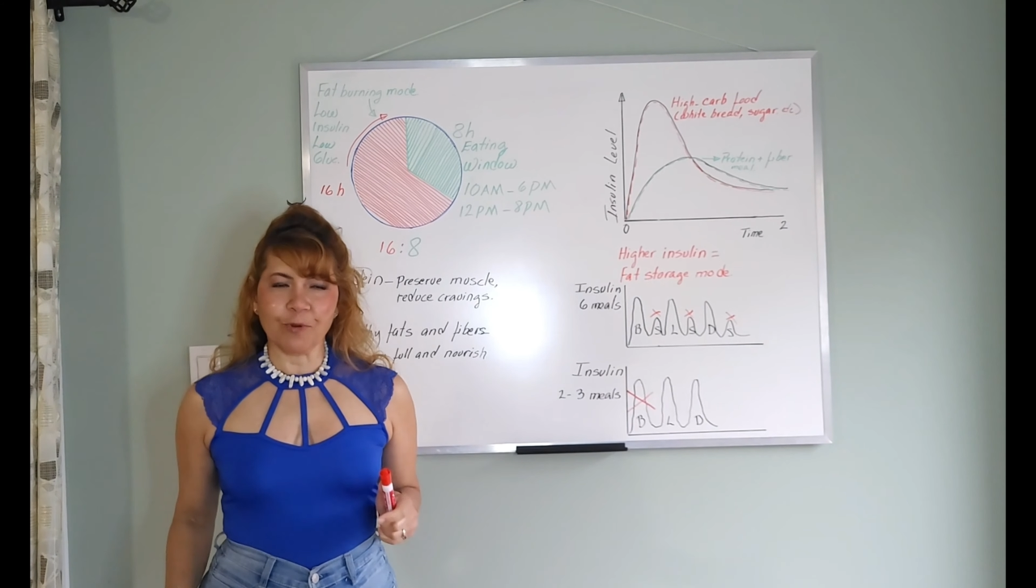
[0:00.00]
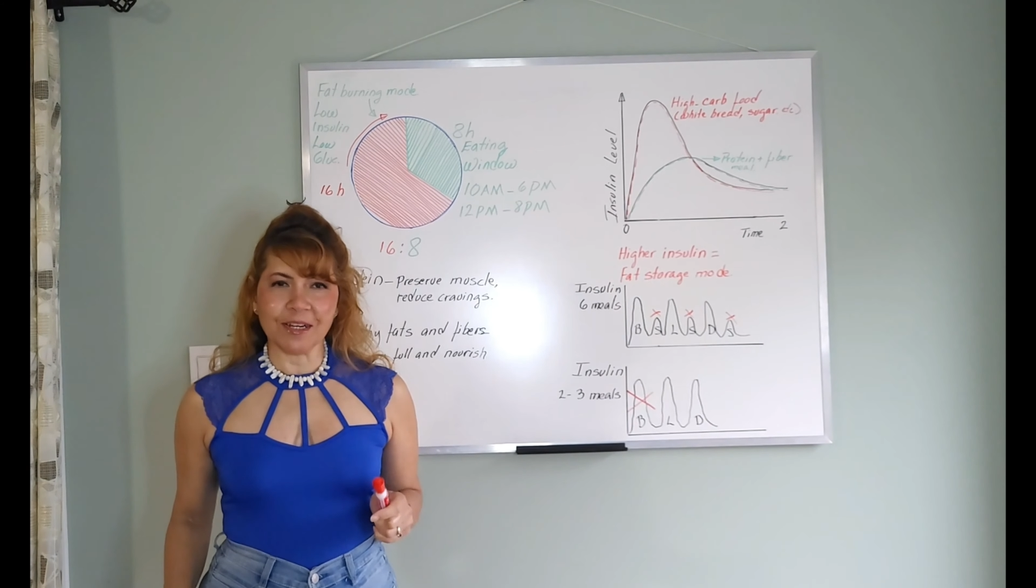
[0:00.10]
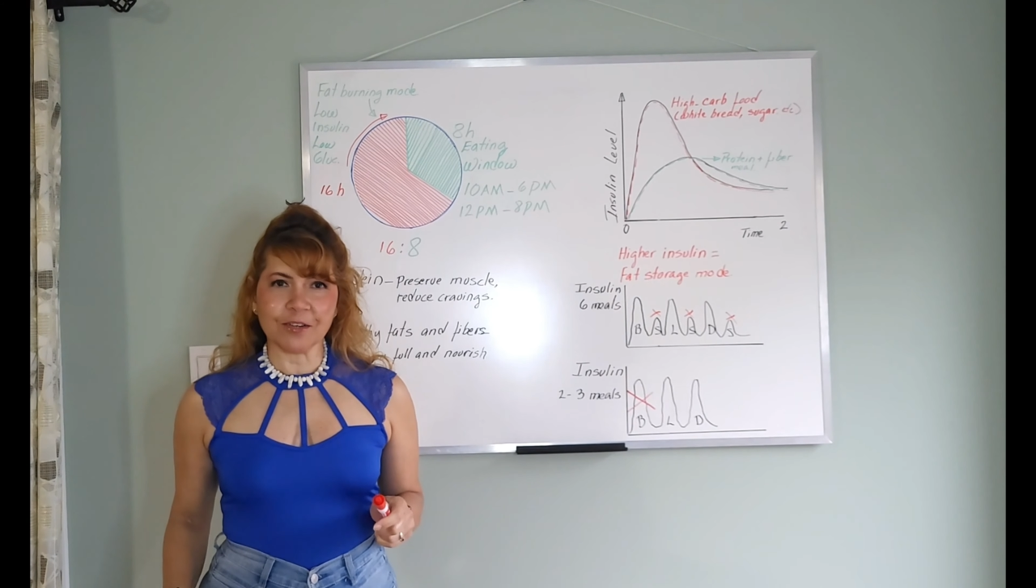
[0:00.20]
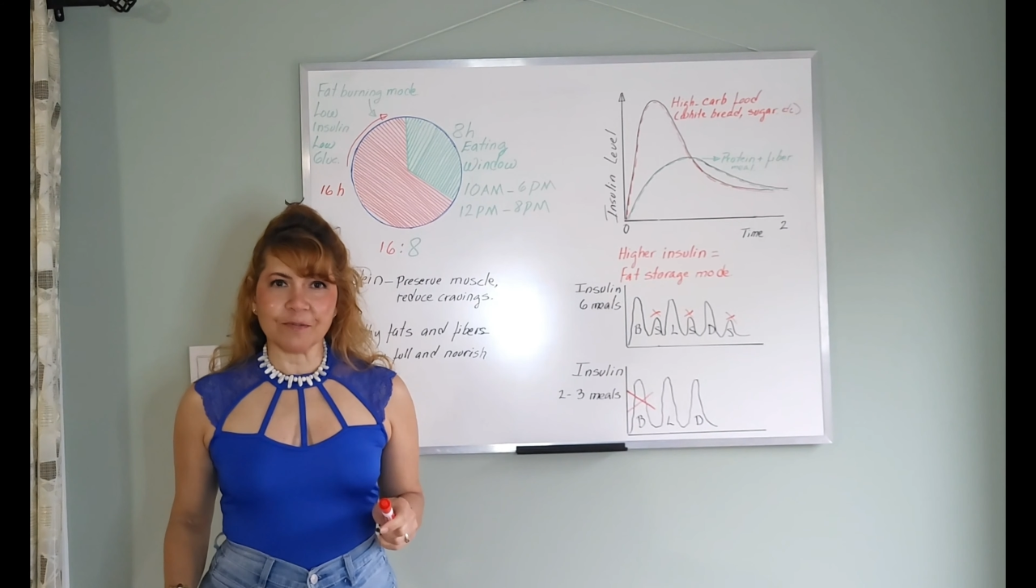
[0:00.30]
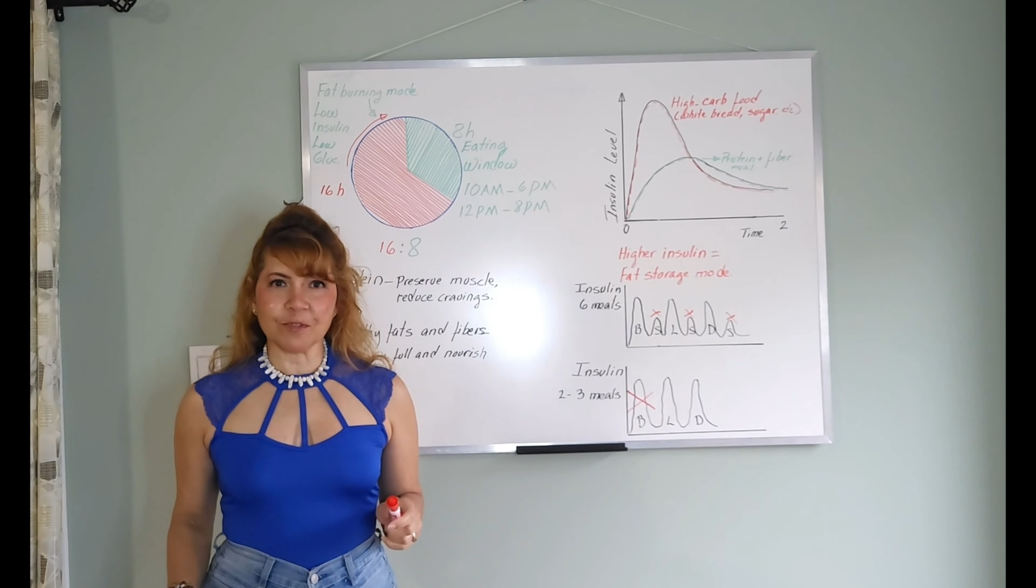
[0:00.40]

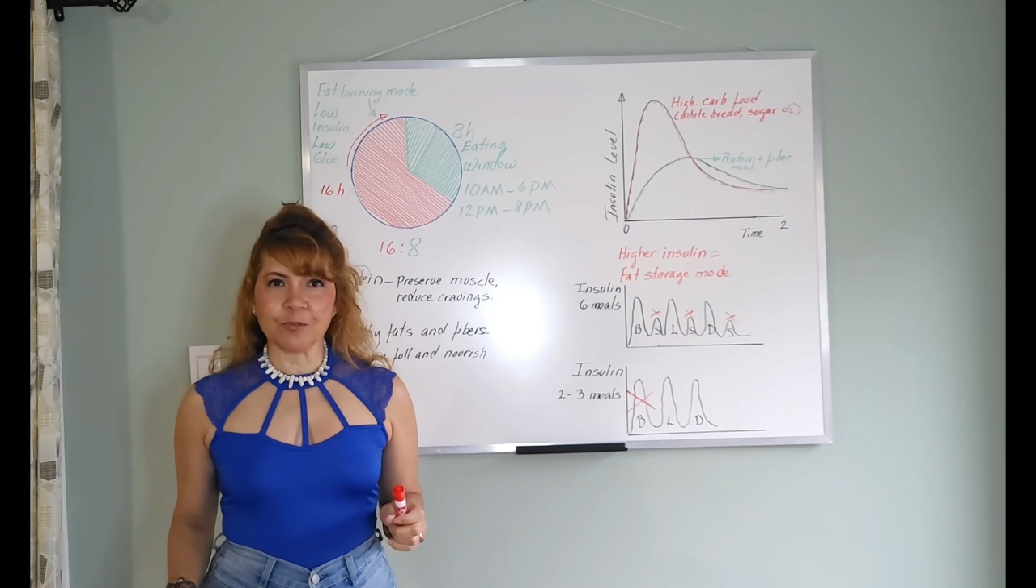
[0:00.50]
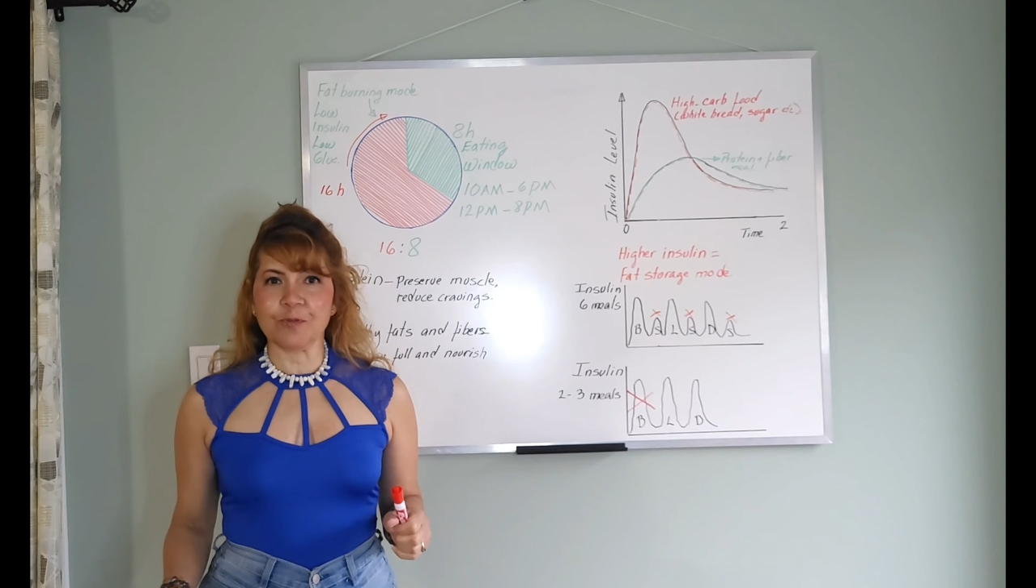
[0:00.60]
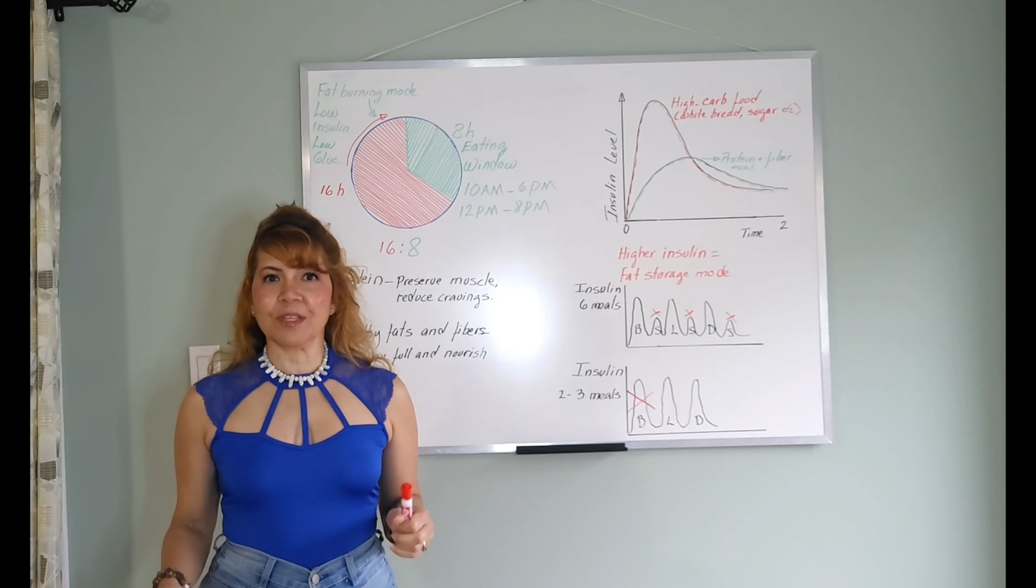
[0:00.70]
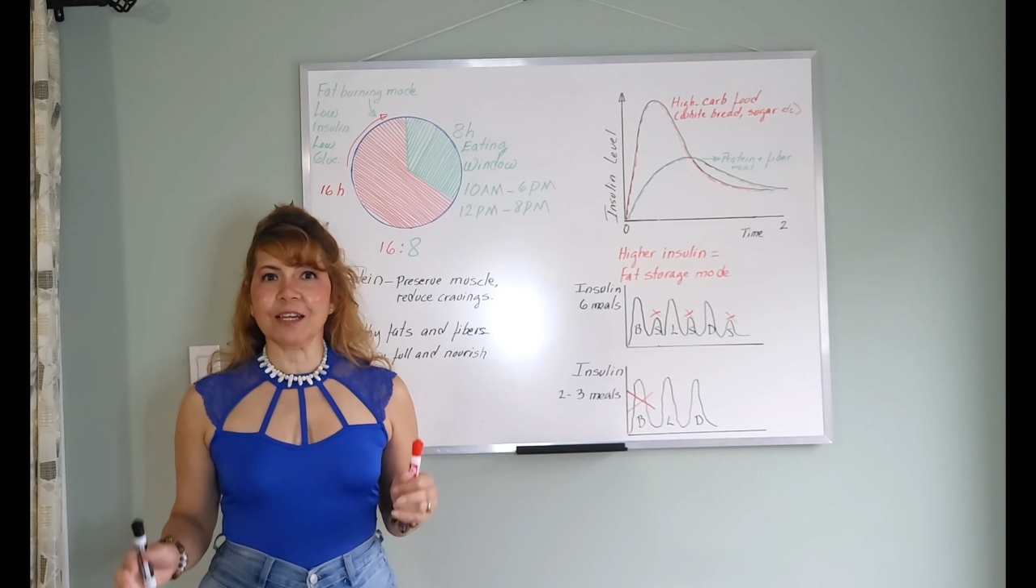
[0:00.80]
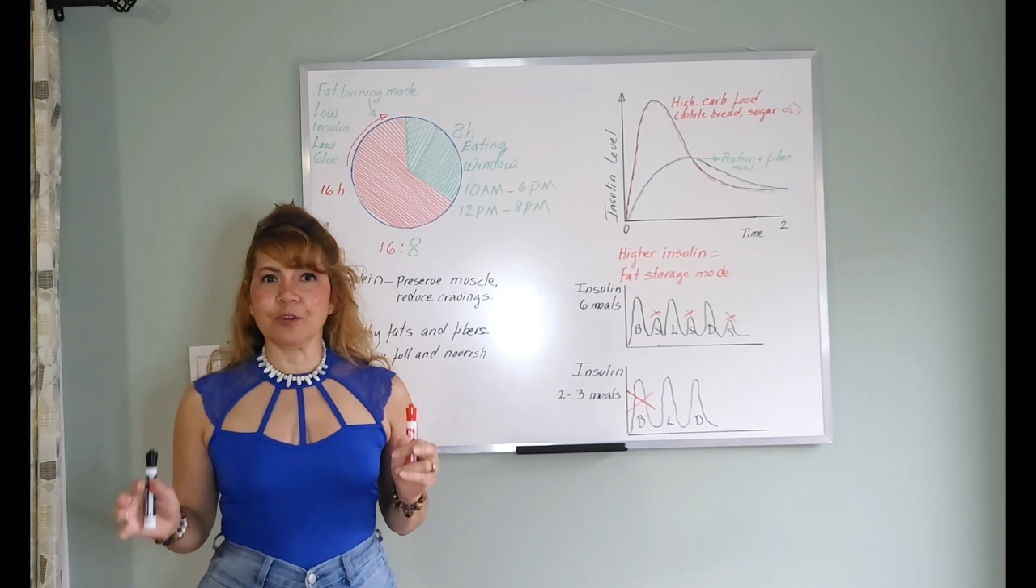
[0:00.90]
welcome
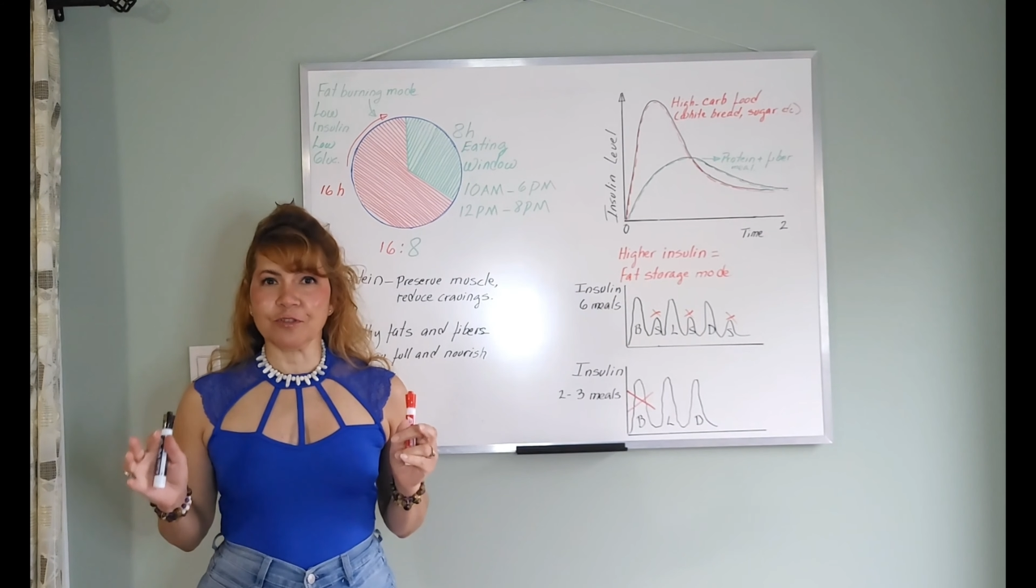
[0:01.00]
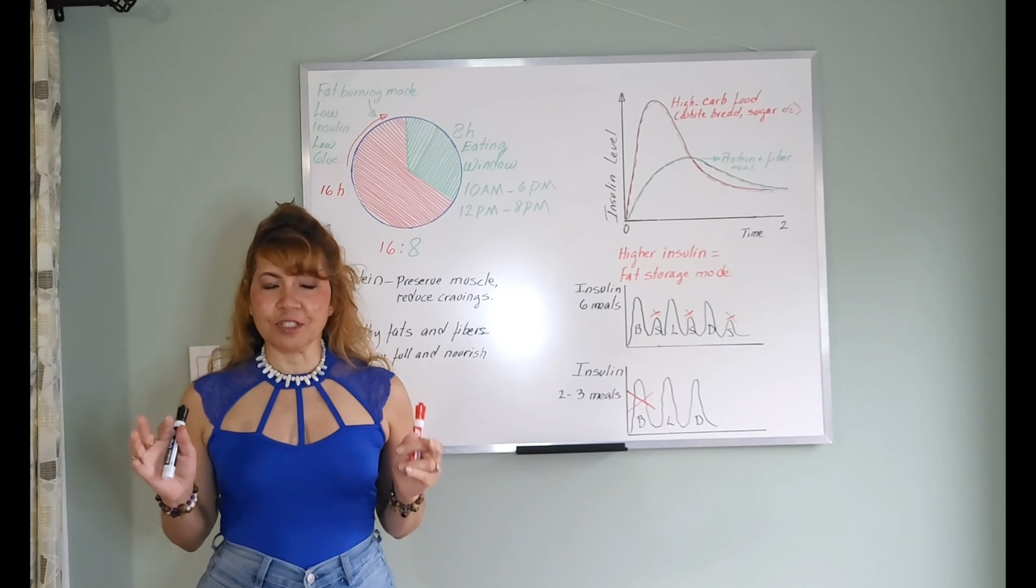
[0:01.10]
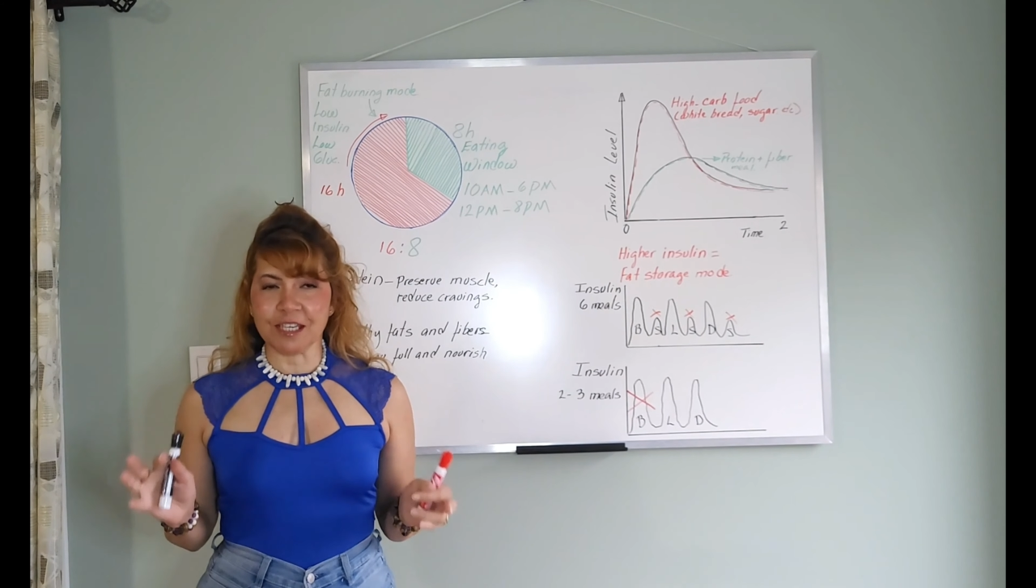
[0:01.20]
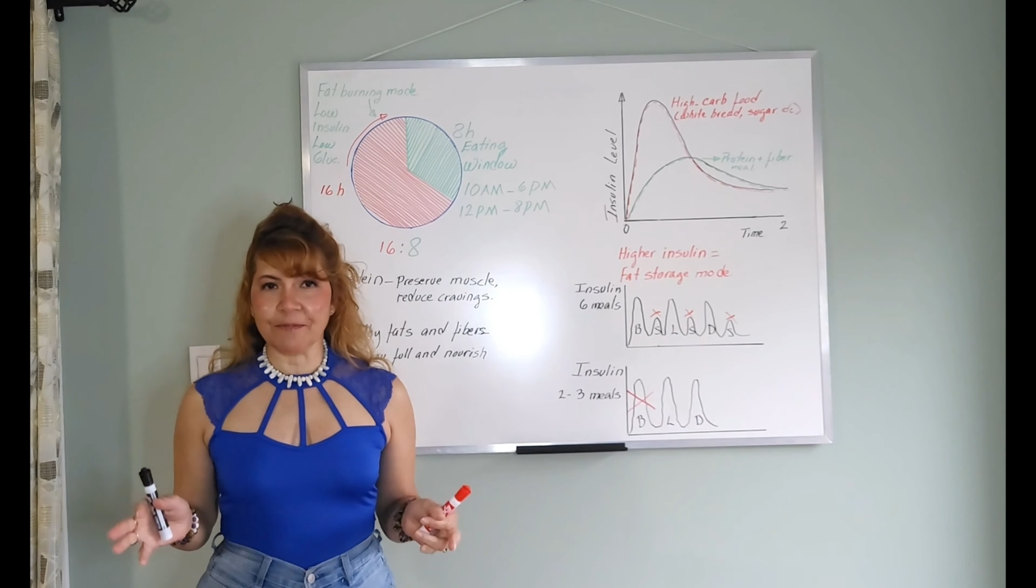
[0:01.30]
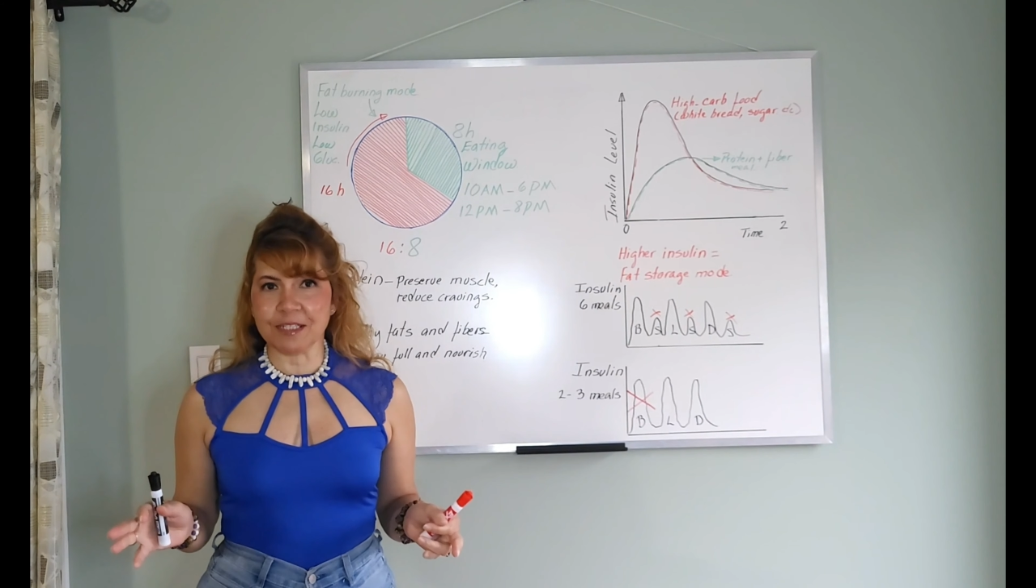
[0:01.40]
to the
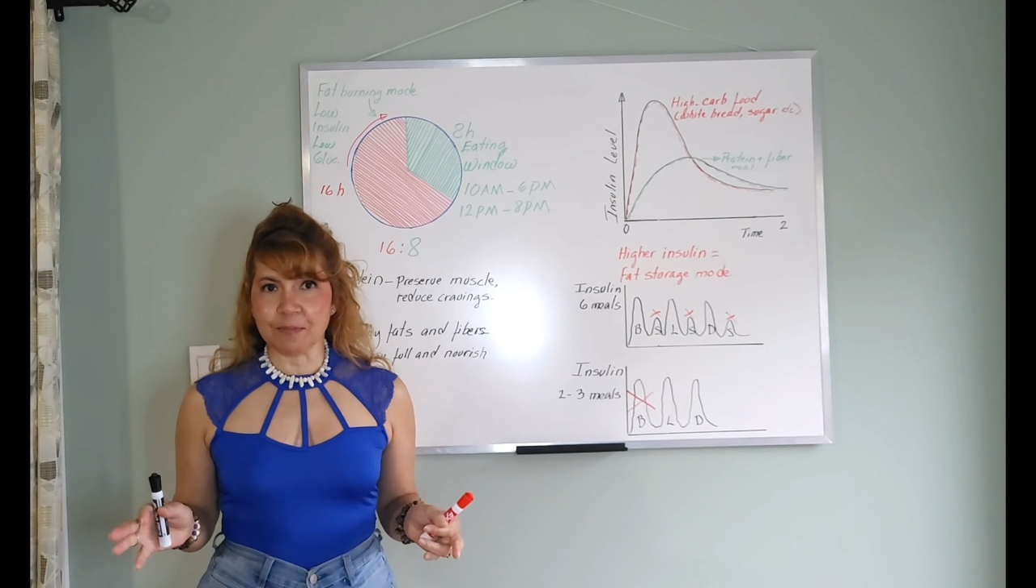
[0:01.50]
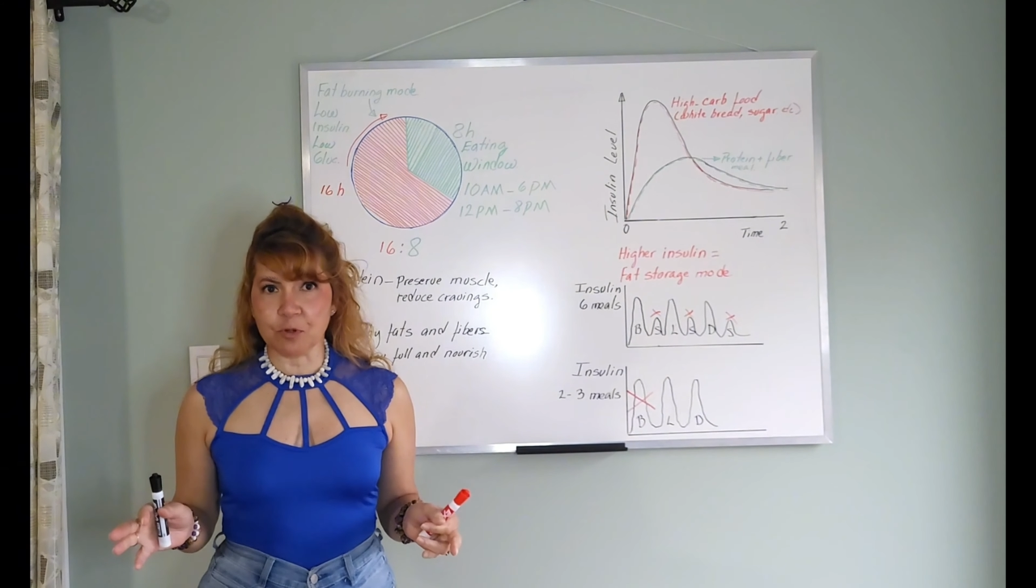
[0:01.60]
Longevity